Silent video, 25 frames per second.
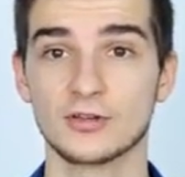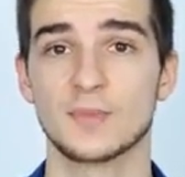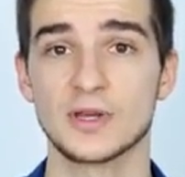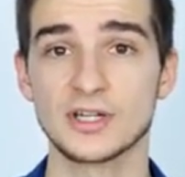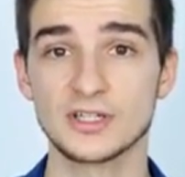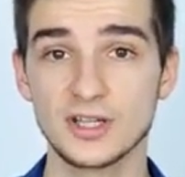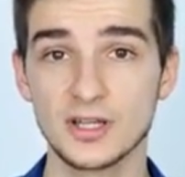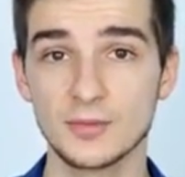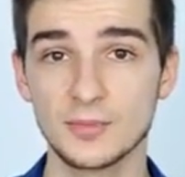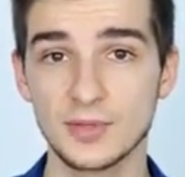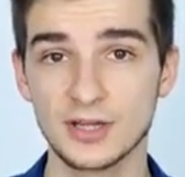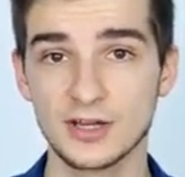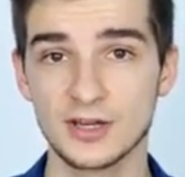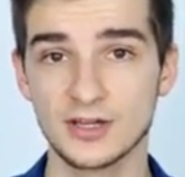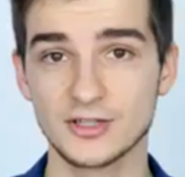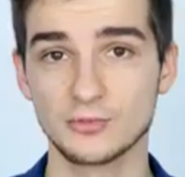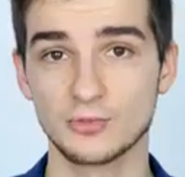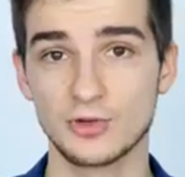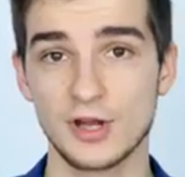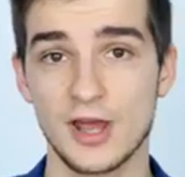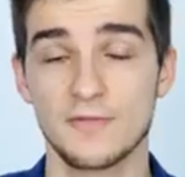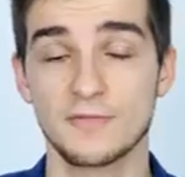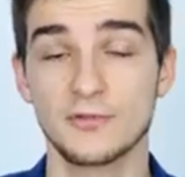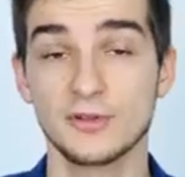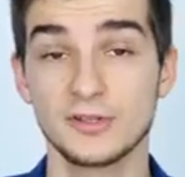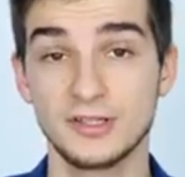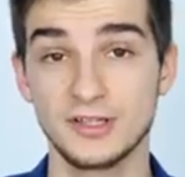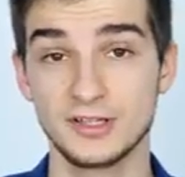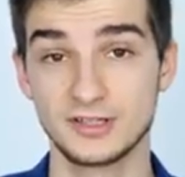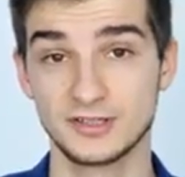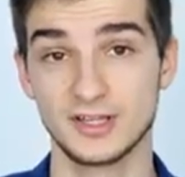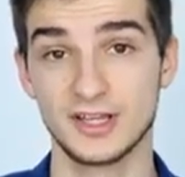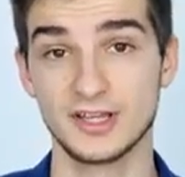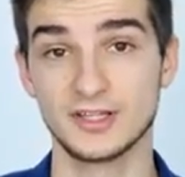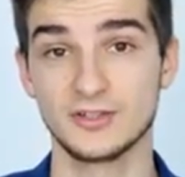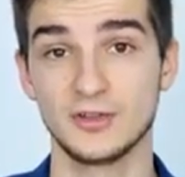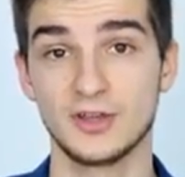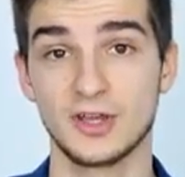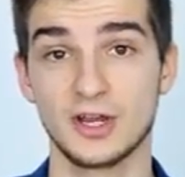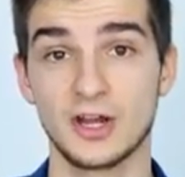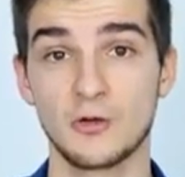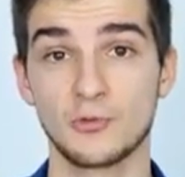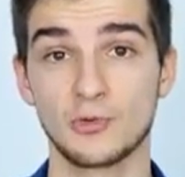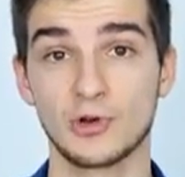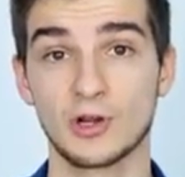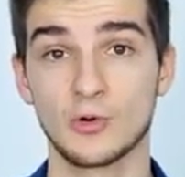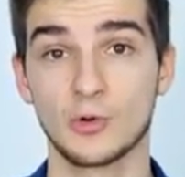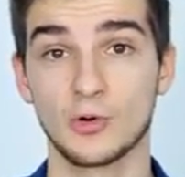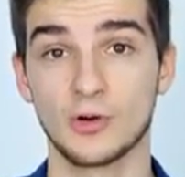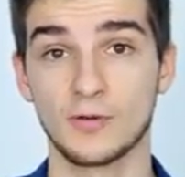Especially because with the iPhone 6s you can now
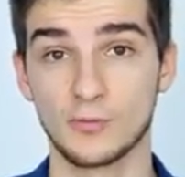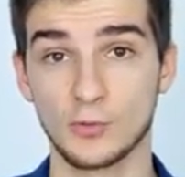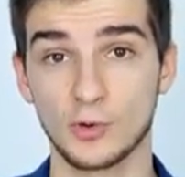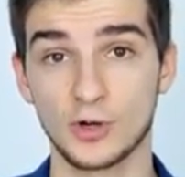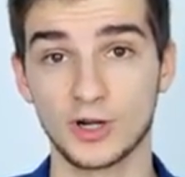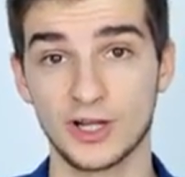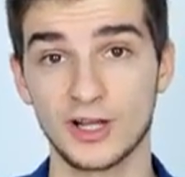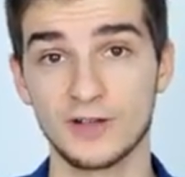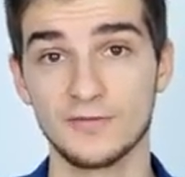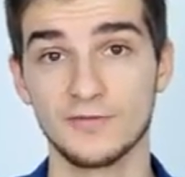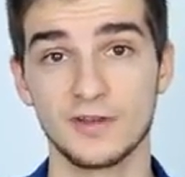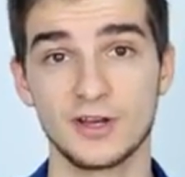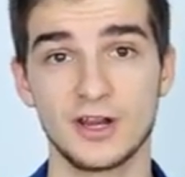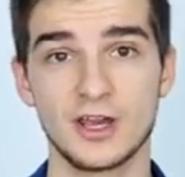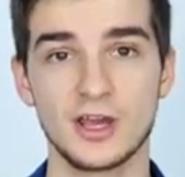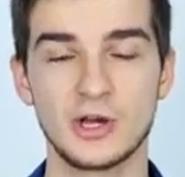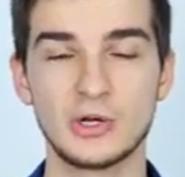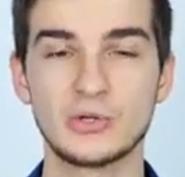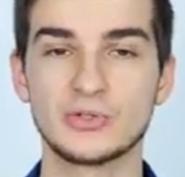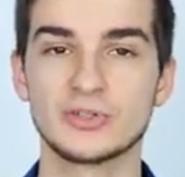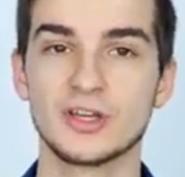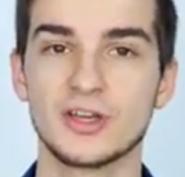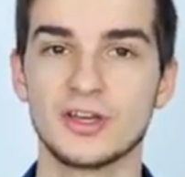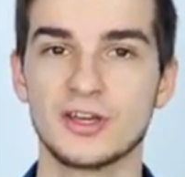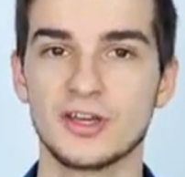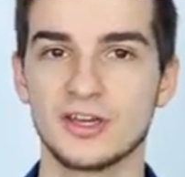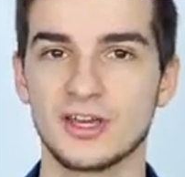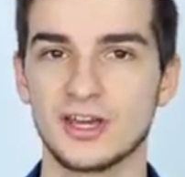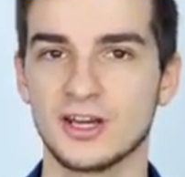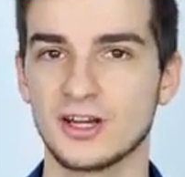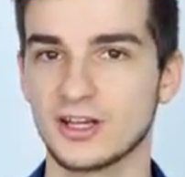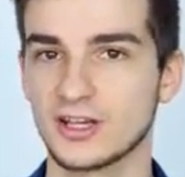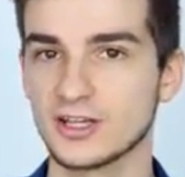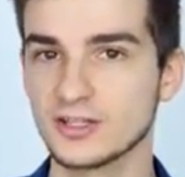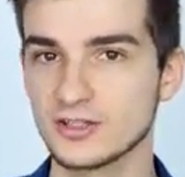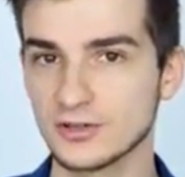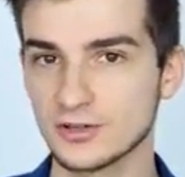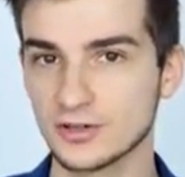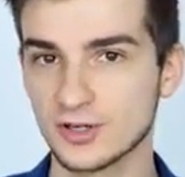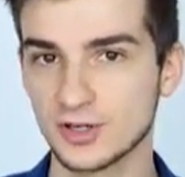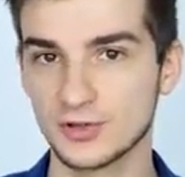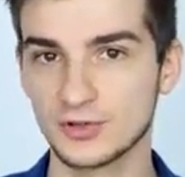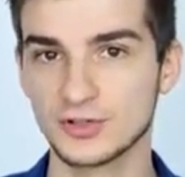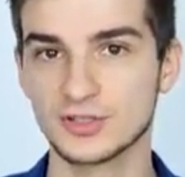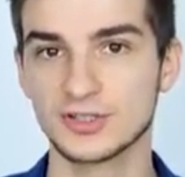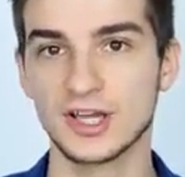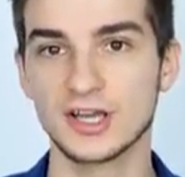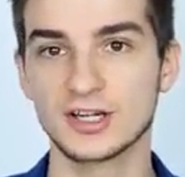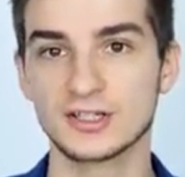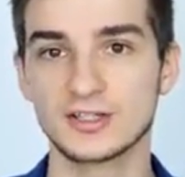record 4K videos, and in case you're
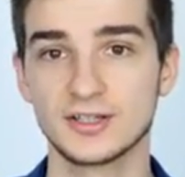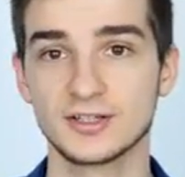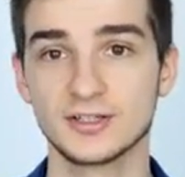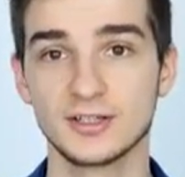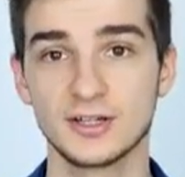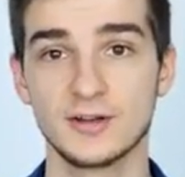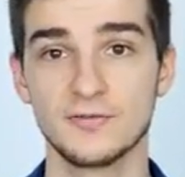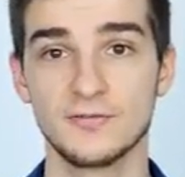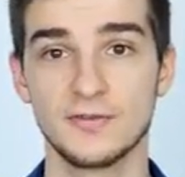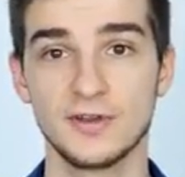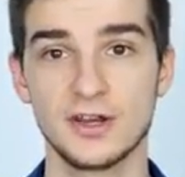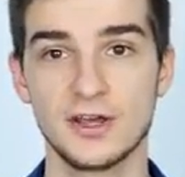curious, I actually did a